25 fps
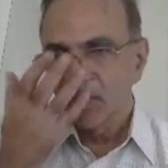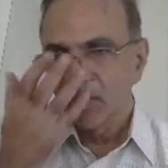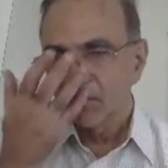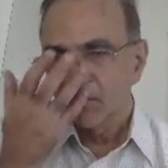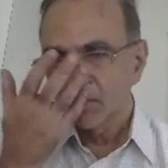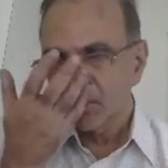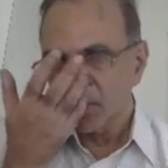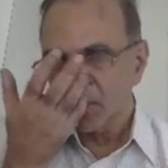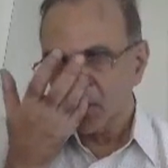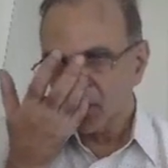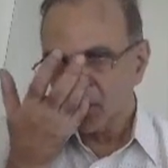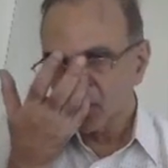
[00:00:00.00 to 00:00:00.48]

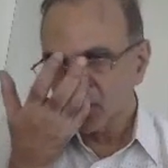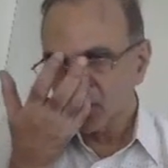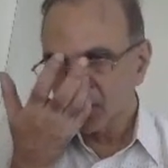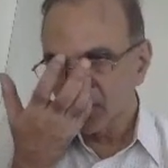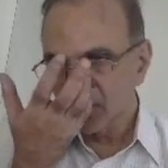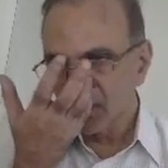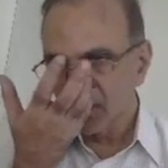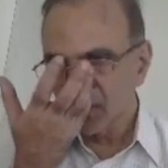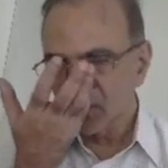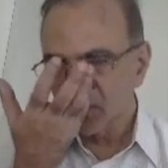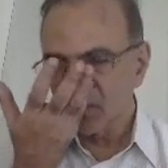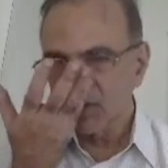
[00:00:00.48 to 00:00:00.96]

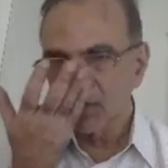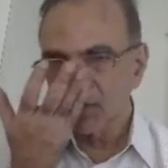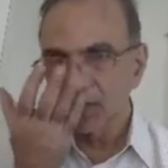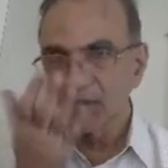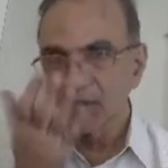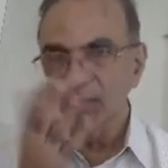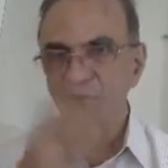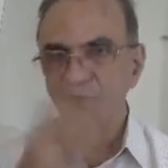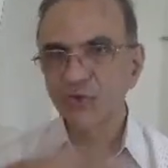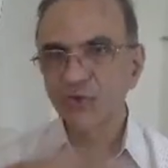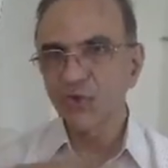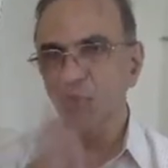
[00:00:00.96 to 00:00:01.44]
proximal to the
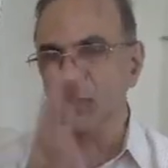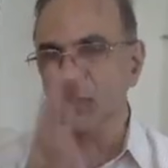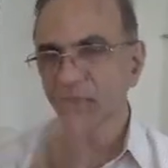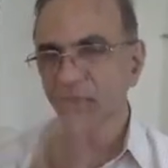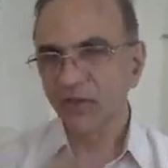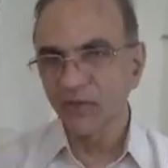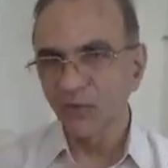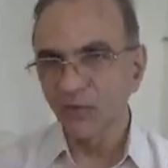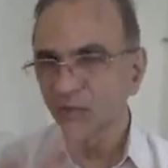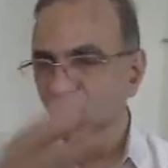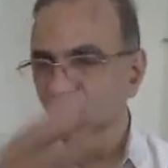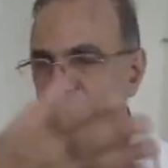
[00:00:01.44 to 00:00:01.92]
wrist joint,
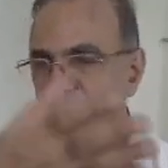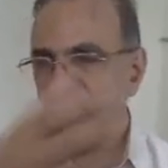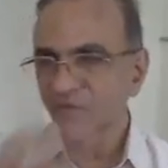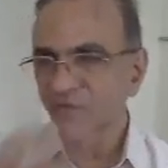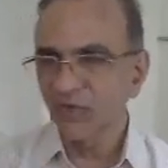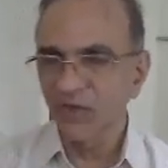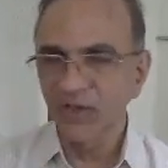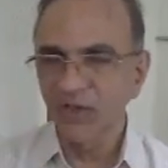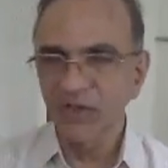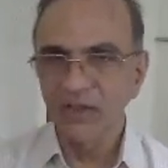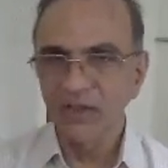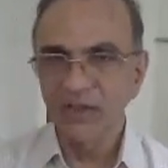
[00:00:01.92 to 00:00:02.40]
you could
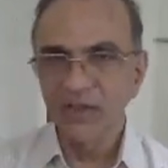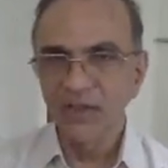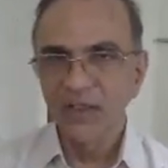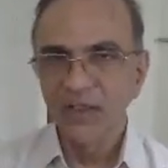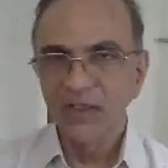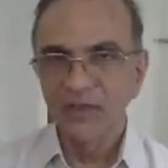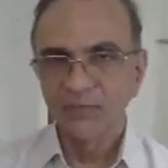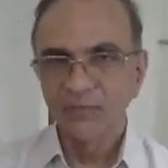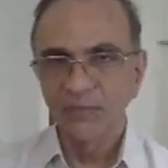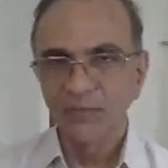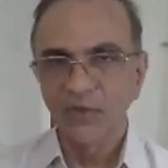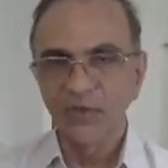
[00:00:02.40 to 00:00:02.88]
call it
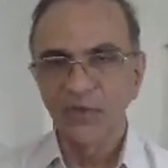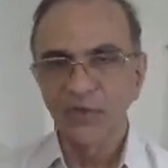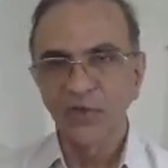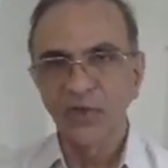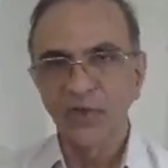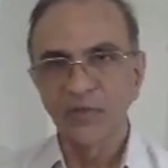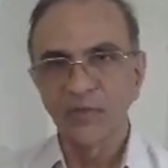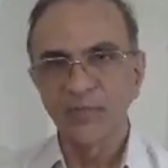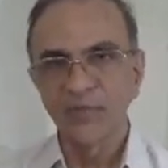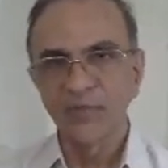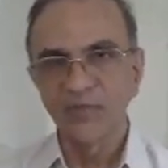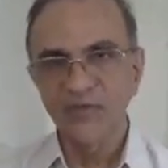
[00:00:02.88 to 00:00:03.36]

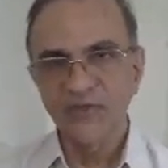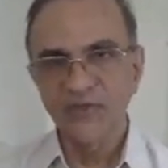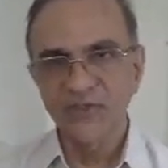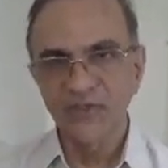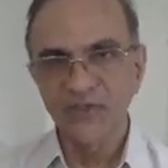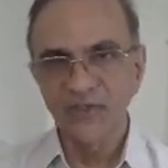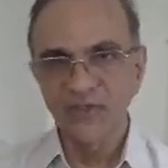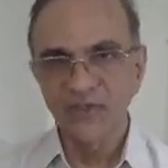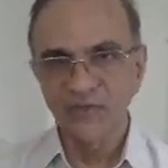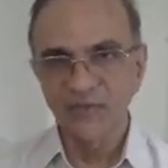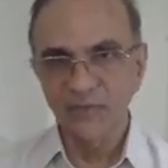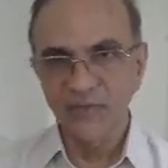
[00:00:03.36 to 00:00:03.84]

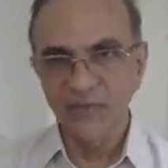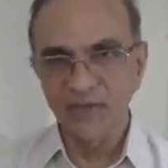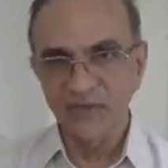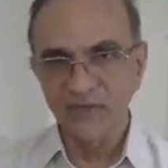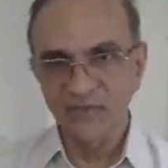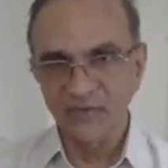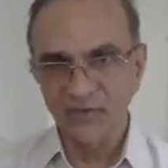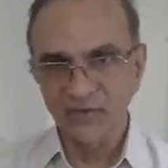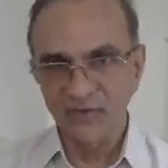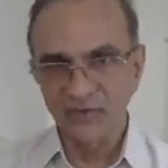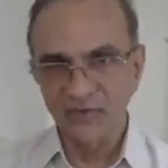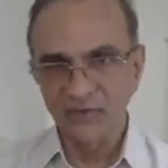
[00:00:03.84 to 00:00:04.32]
spondyloepiphyseal
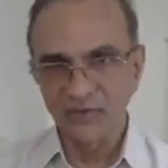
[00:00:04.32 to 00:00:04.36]
dysplasia.